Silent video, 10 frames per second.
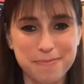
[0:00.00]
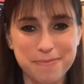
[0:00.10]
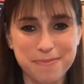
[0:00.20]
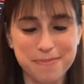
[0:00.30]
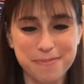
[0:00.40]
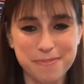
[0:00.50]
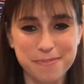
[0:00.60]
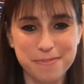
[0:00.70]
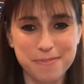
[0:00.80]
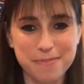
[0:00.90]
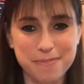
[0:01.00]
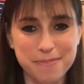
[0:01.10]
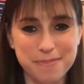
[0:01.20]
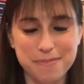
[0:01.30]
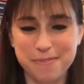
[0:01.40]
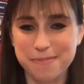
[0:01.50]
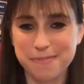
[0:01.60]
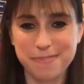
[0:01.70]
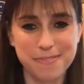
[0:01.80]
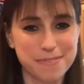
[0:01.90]

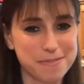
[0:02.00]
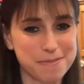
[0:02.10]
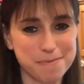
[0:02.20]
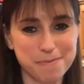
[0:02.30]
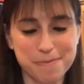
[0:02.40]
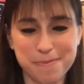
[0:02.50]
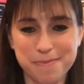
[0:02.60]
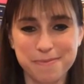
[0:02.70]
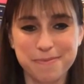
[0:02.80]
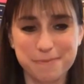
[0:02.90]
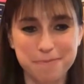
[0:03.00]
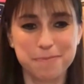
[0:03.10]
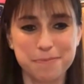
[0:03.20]
(silent)